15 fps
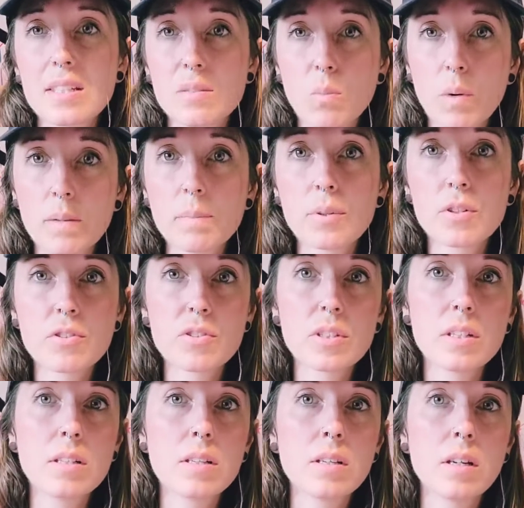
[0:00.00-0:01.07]
as one
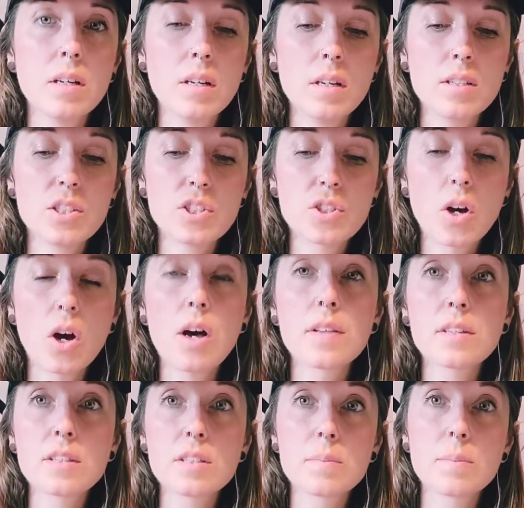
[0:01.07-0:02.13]
person saw
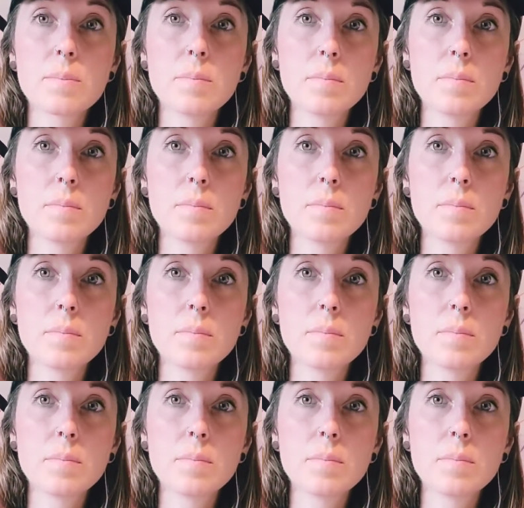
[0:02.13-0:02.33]
this